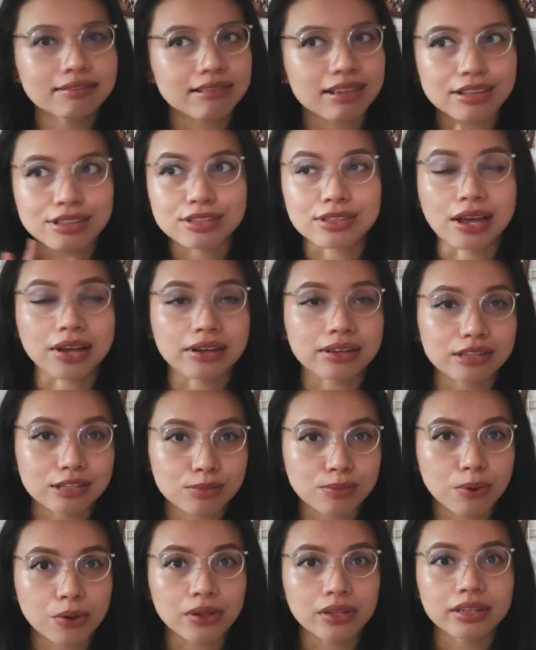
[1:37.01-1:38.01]
It's not a
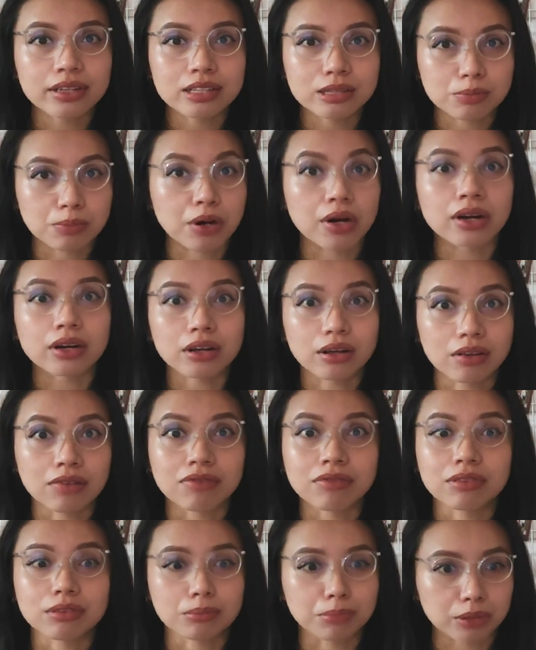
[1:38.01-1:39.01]
spoiler, it's part
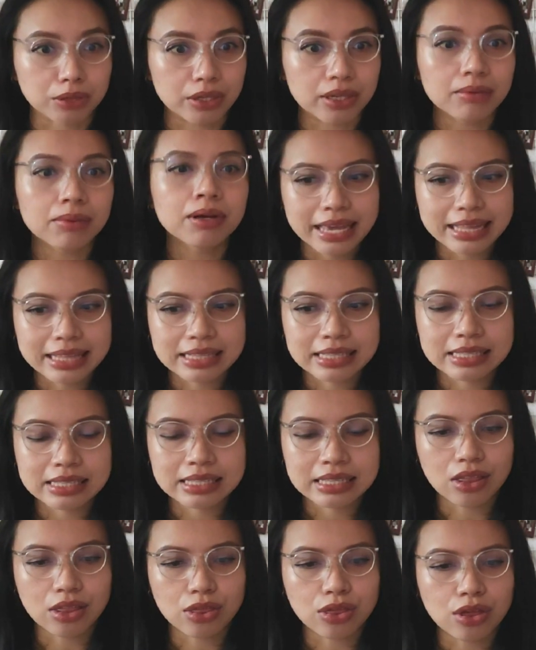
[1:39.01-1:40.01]
of the blurb.
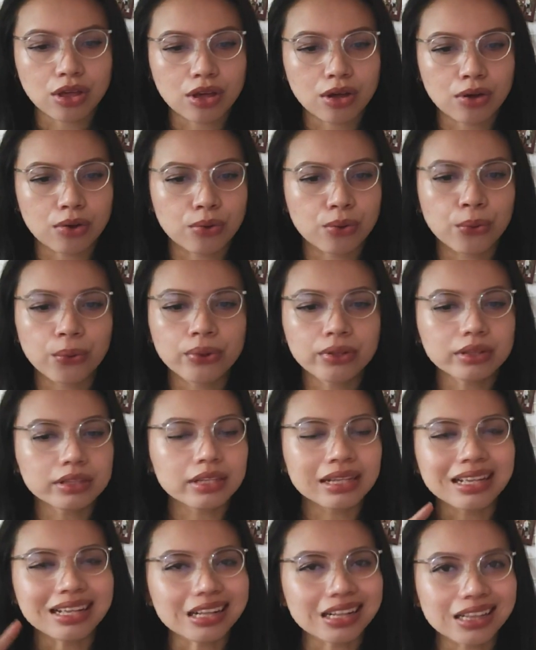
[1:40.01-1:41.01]
It's the
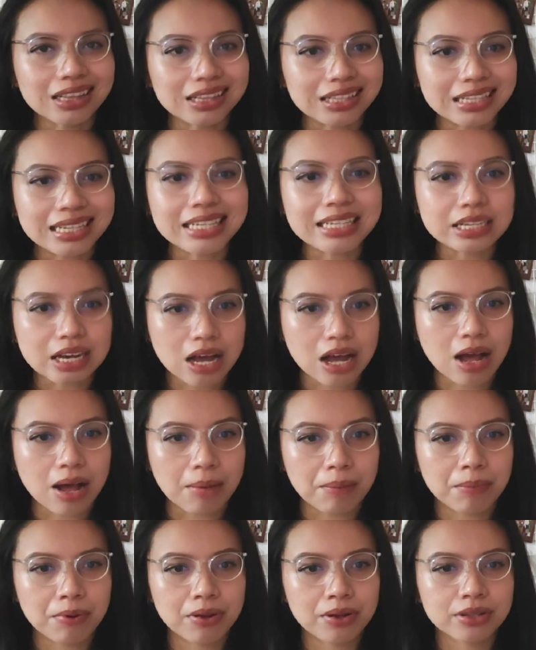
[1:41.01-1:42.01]
whole lead
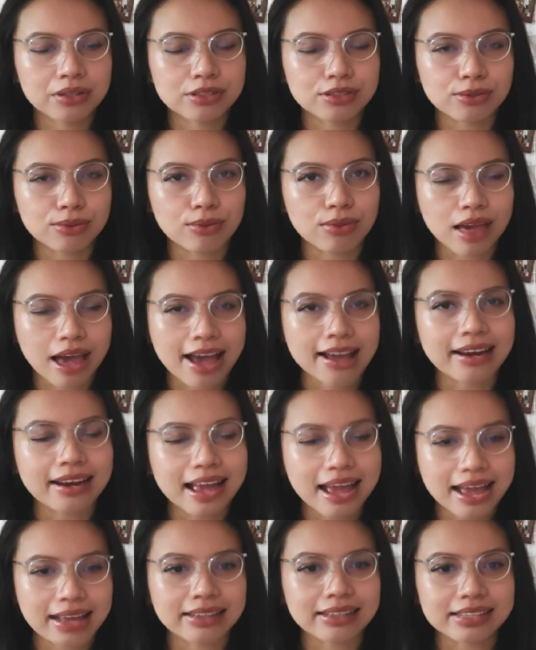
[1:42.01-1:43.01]
up to that
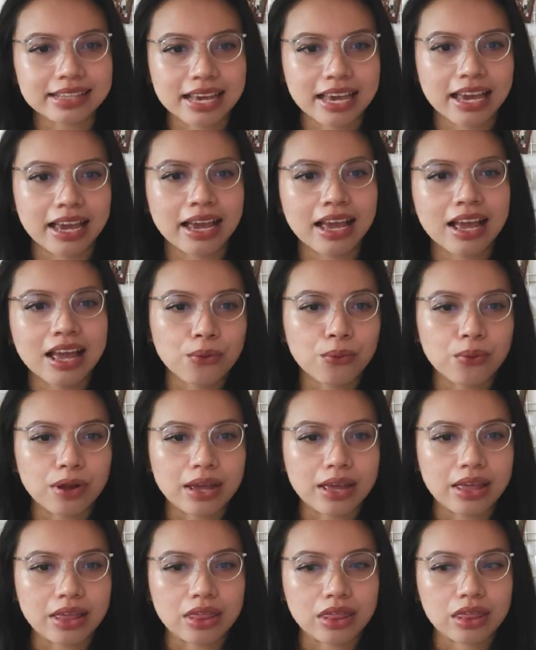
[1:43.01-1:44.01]
ending
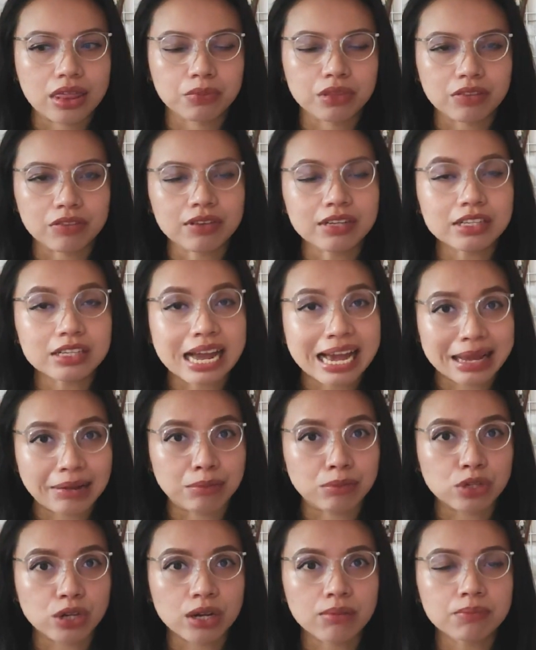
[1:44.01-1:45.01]
with different
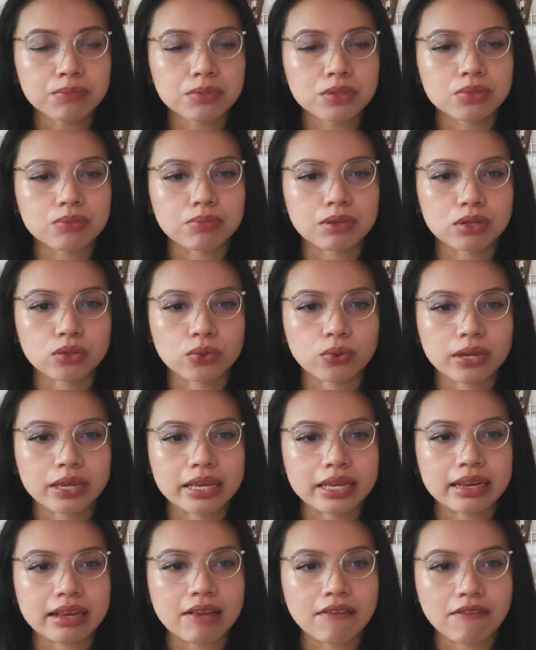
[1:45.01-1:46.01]
time jumps
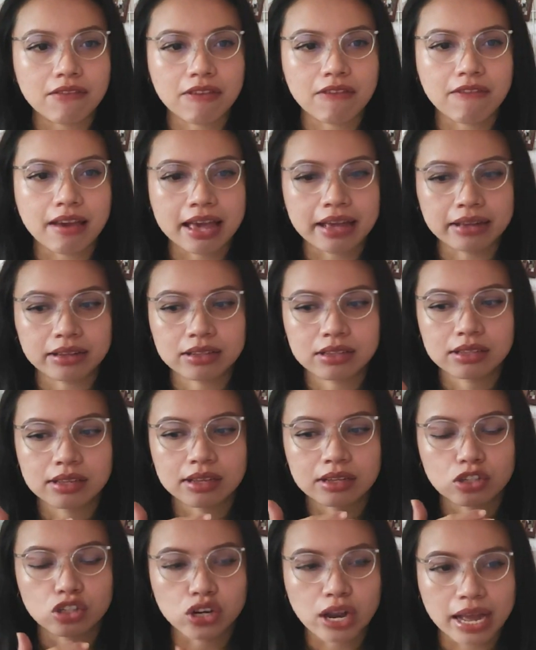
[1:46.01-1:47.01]
between Vivek's
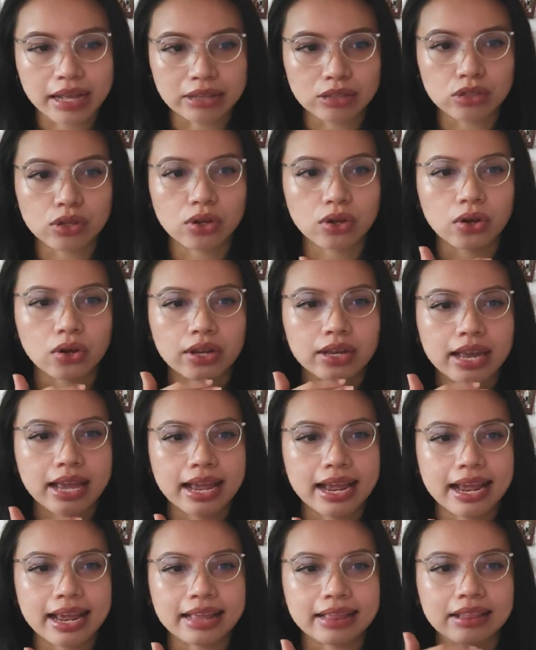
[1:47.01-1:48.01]
childhood
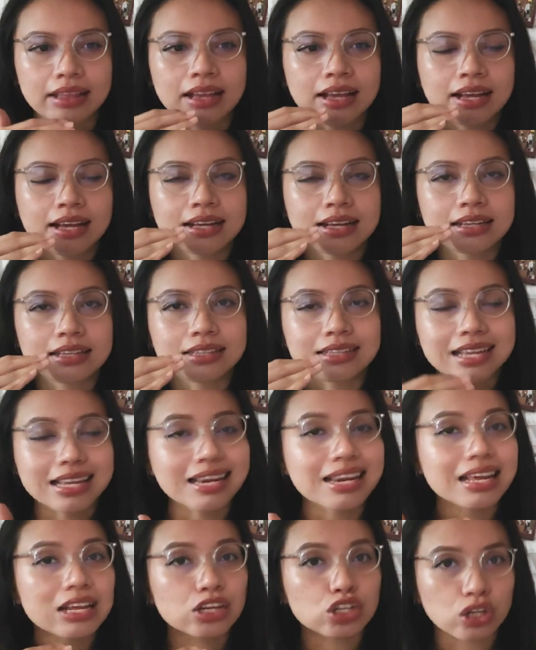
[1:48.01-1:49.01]
and
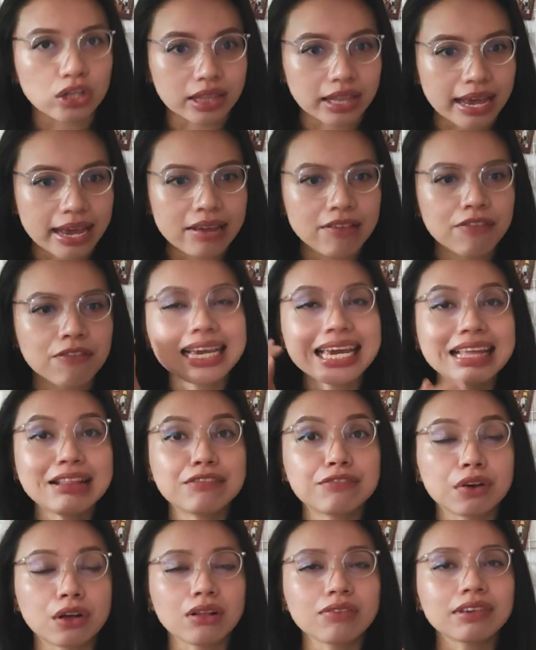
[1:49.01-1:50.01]
teenage life
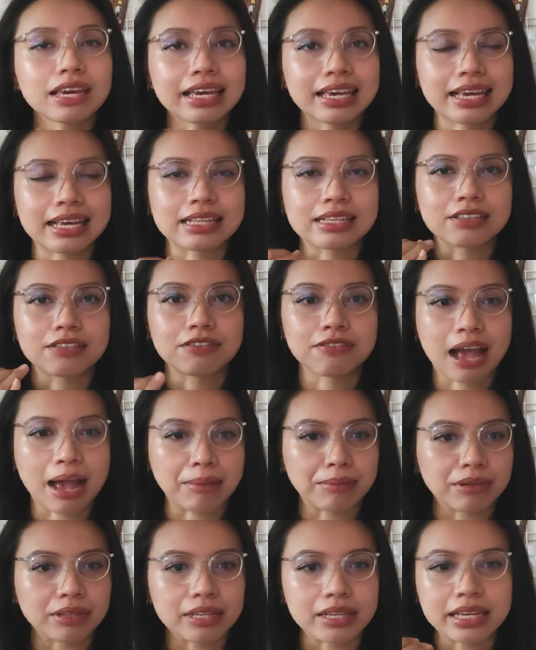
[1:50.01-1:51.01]
involving his
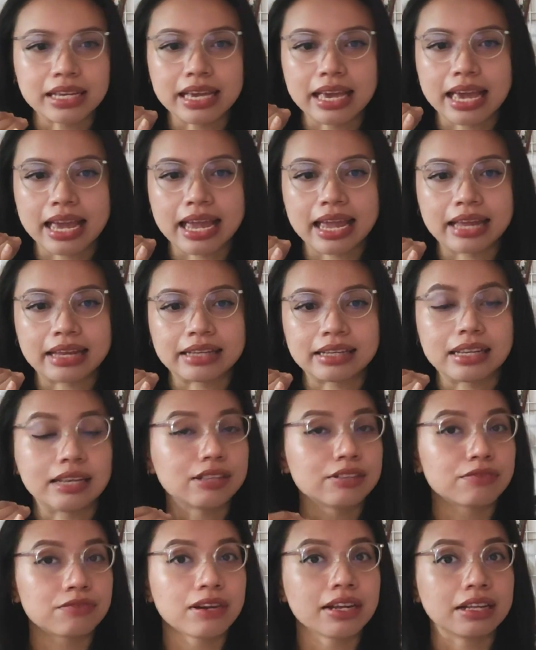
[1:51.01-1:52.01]
family and
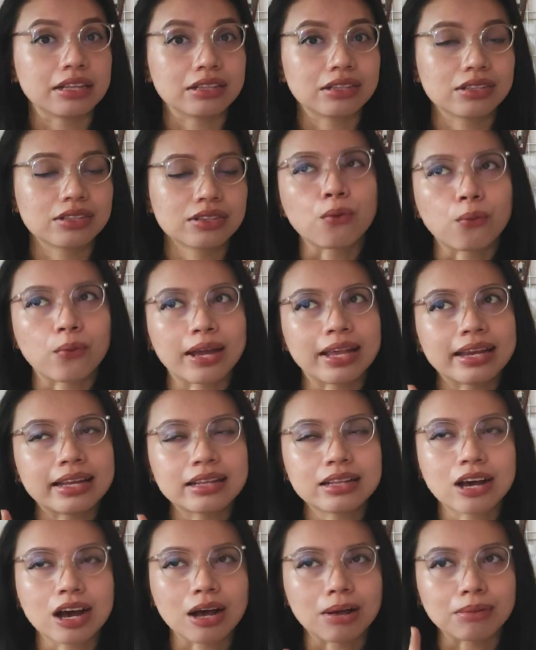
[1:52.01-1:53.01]
his friends. When
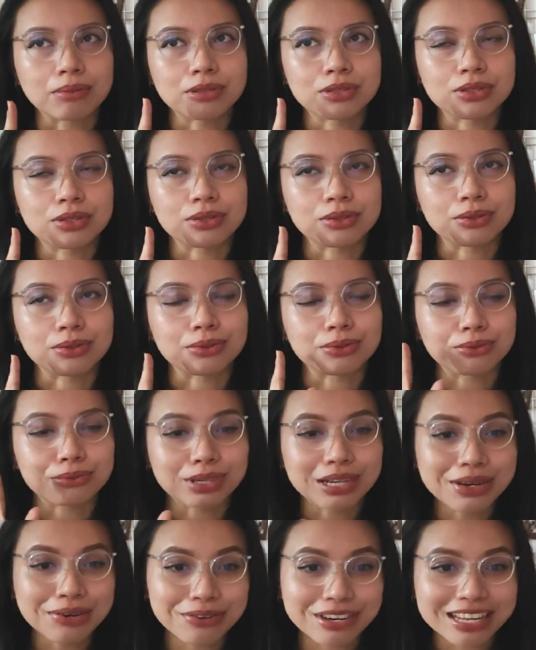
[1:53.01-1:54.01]
it comes to
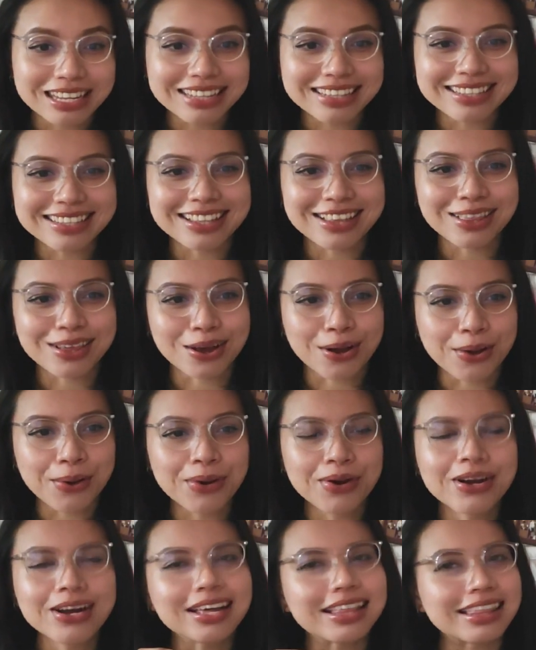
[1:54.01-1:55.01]
rereads
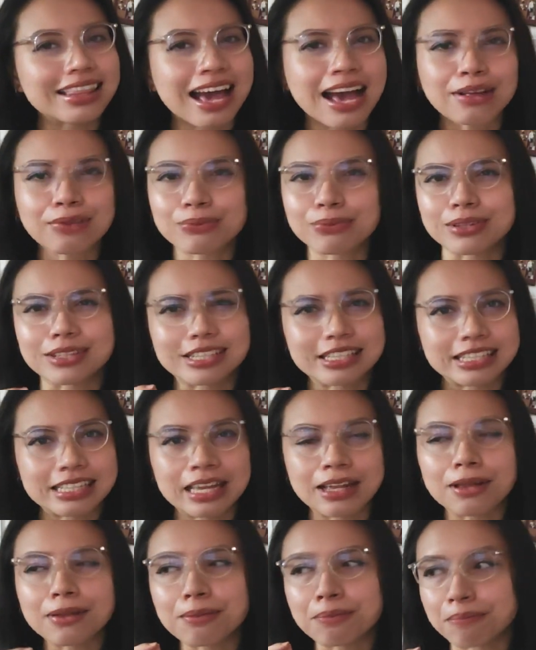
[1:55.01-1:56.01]
though, that would
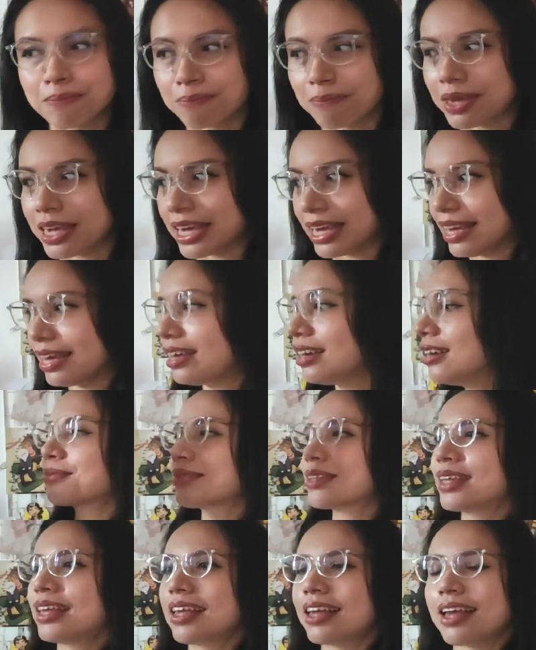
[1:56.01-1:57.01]
still be
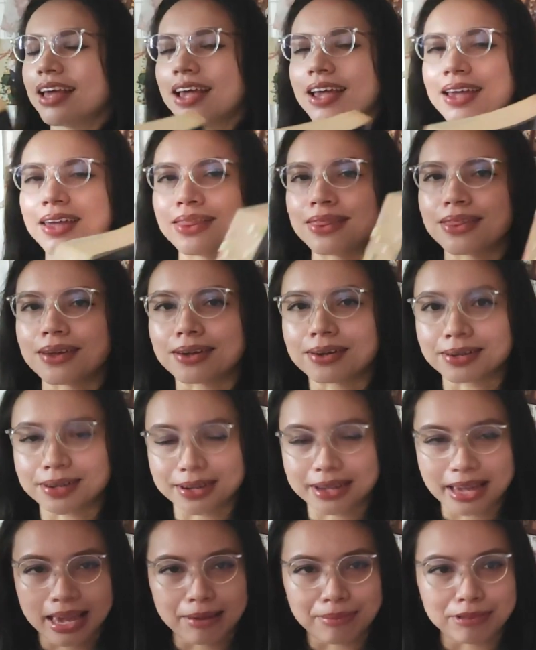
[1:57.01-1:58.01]
The
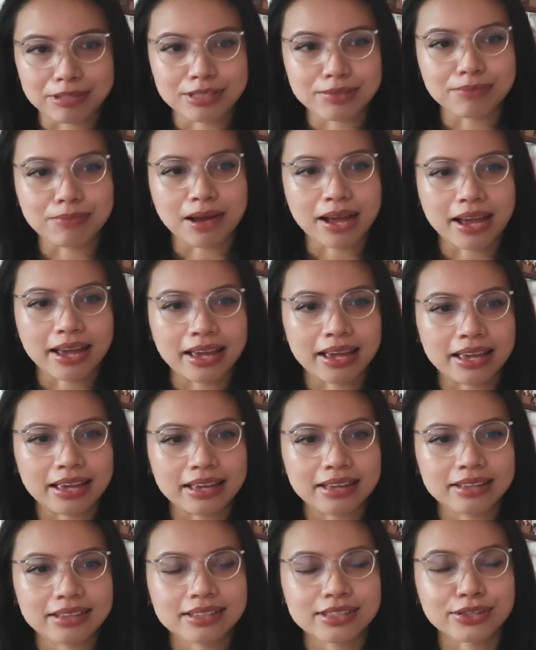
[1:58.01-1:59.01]
Hunger Games
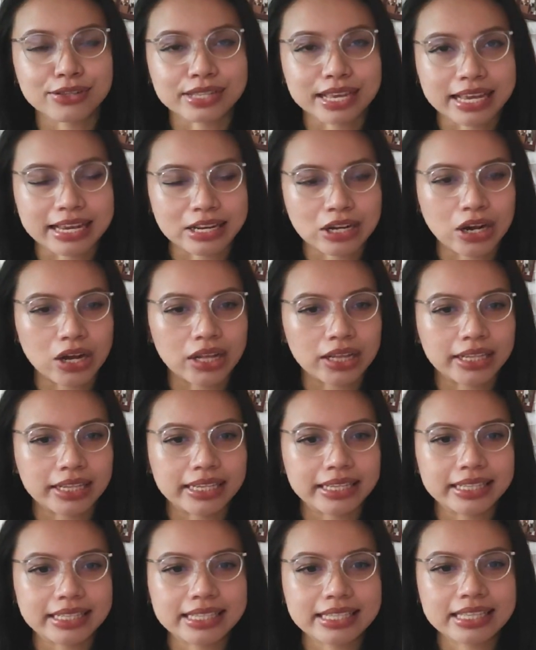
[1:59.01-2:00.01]
by Suzanne
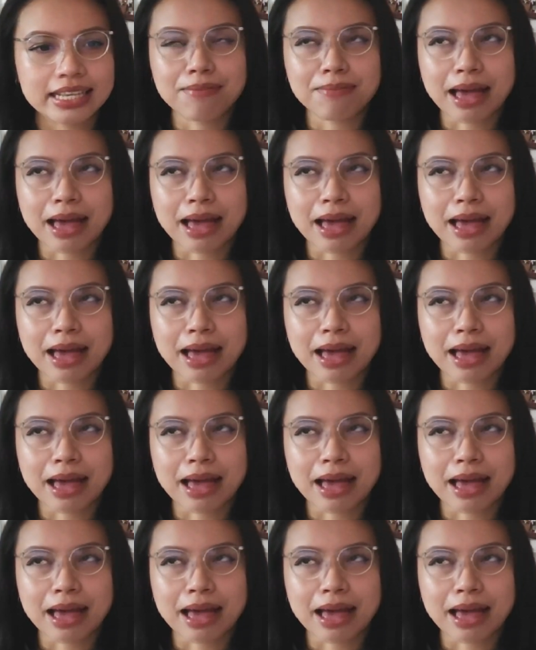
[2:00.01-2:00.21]
Collins.